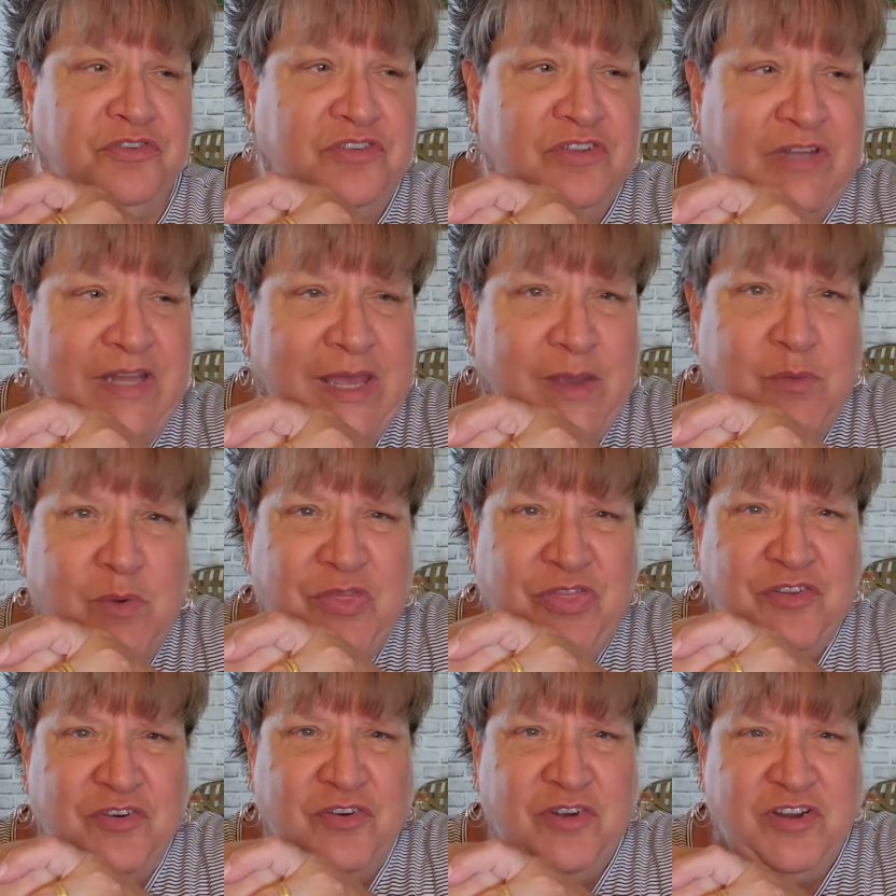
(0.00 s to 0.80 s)
to like
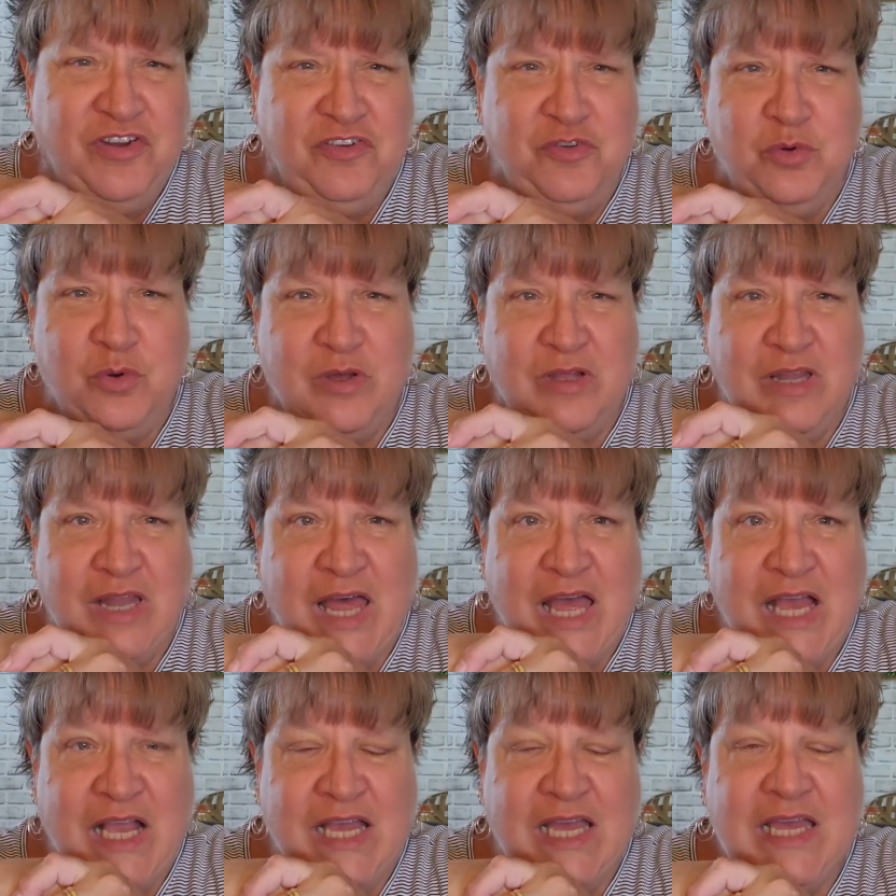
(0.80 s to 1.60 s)
1:30, 2
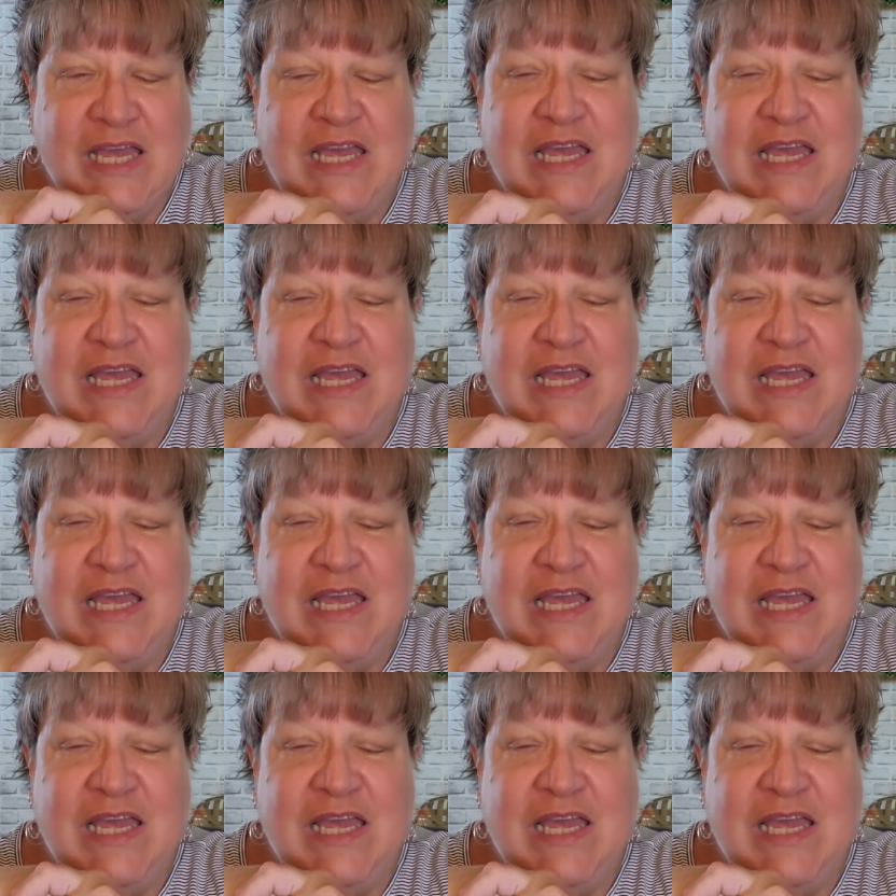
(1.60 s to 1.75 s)
o'clock,